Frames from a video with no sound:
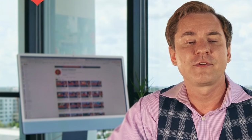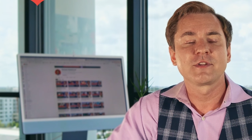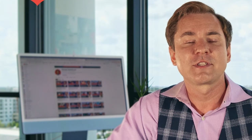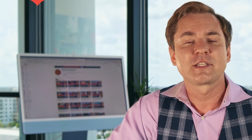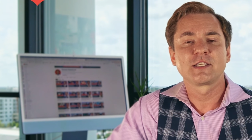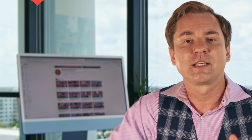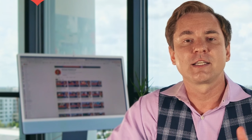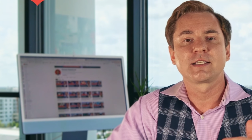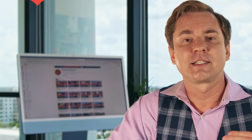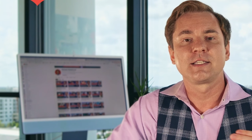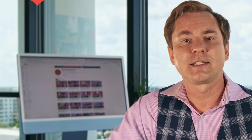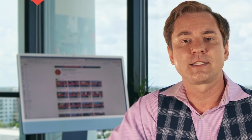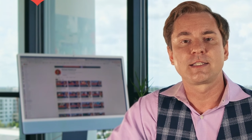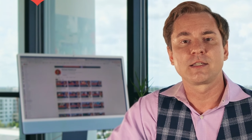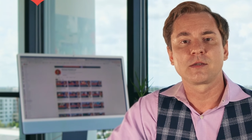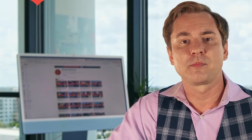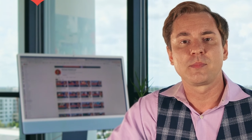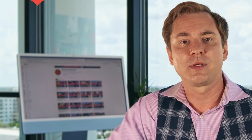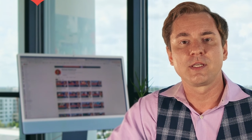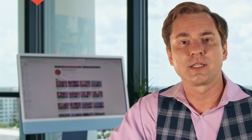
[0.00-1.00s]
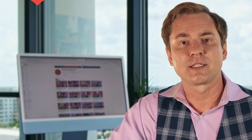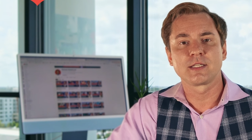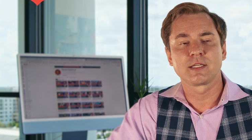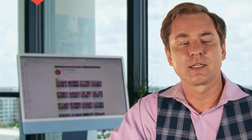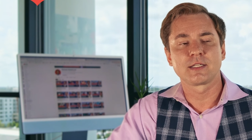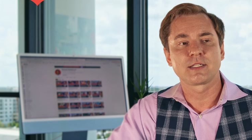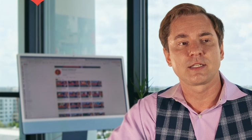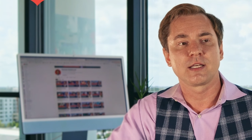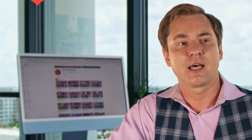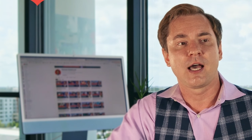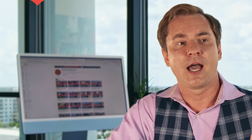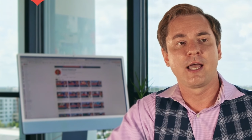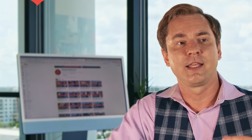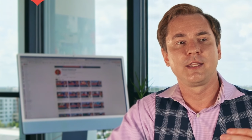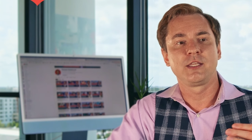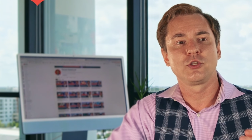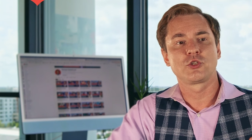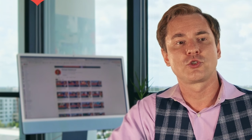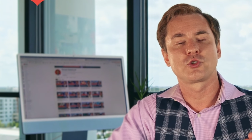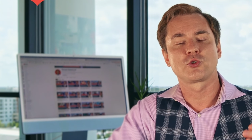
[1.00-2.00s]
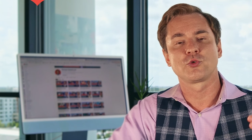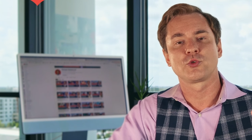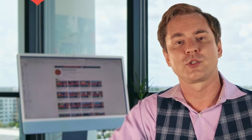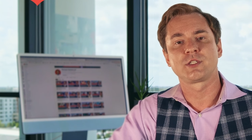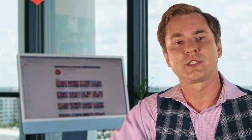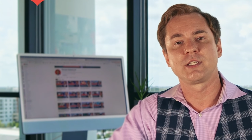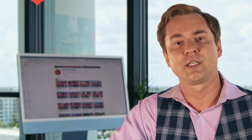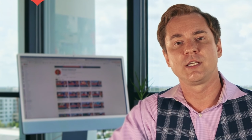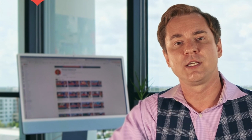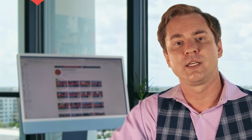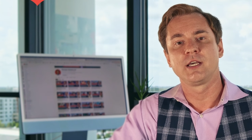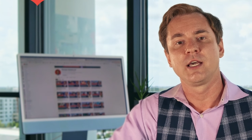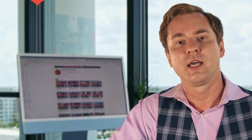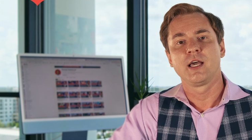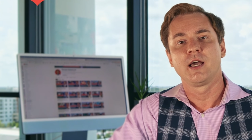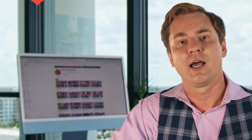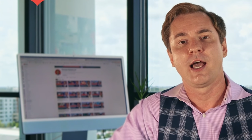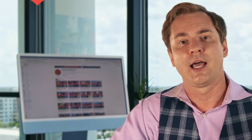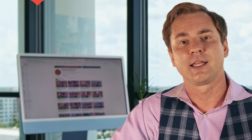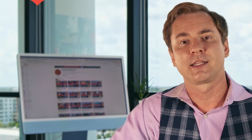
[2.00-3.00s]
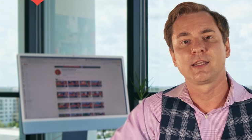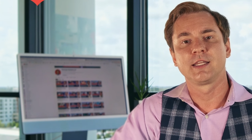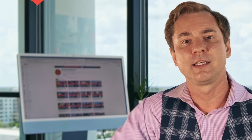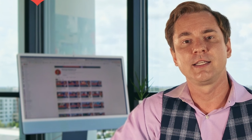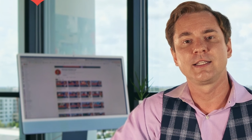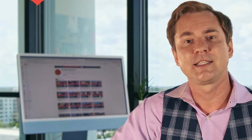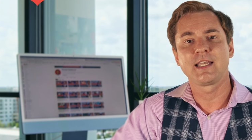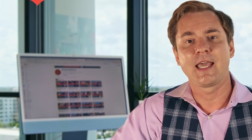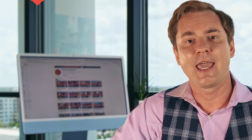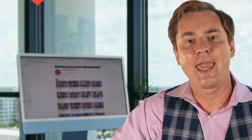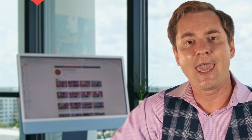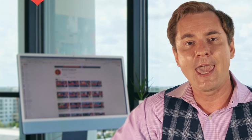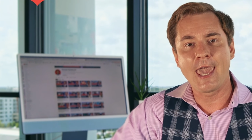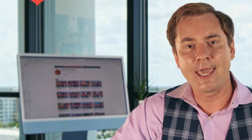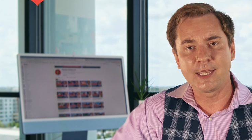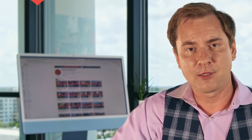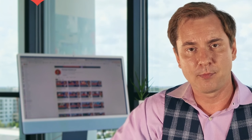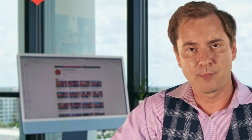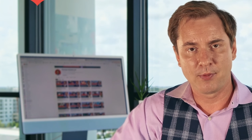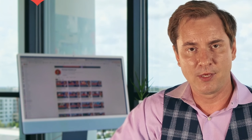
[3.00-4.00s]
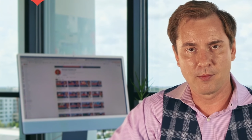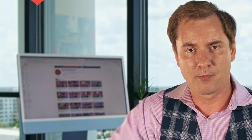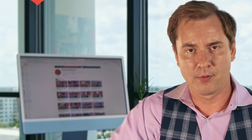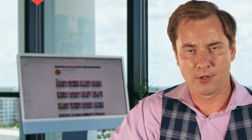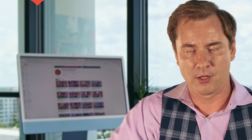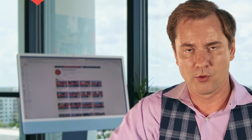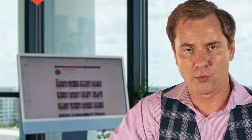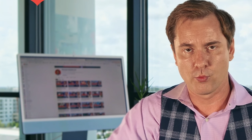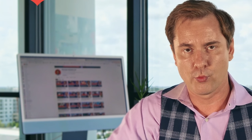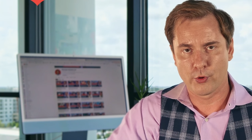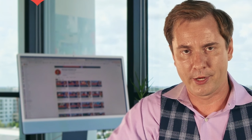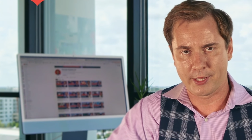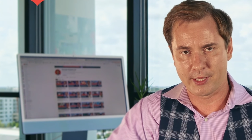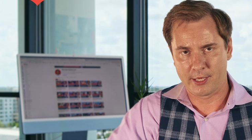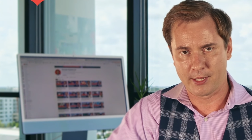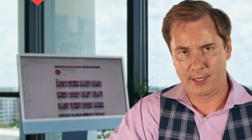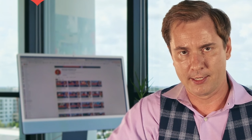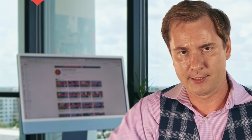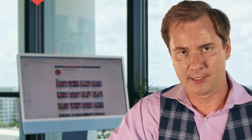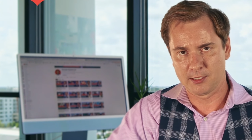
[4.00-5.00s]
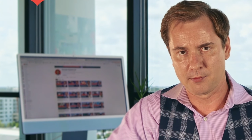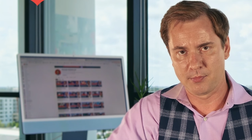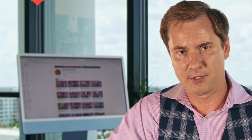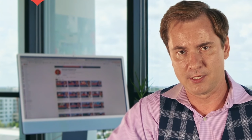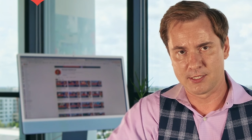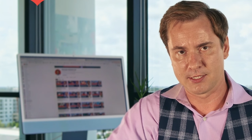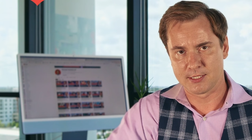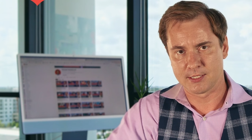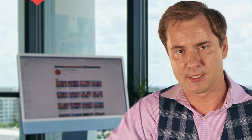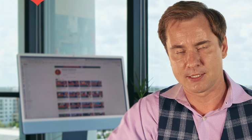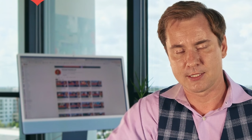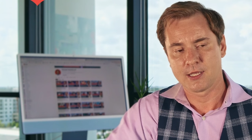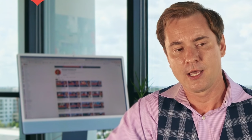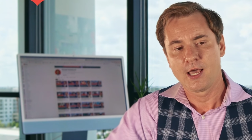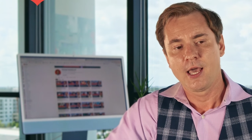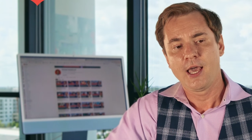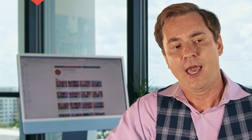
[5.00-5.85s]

if it's an existing business, I need to see at least eight people working in that business.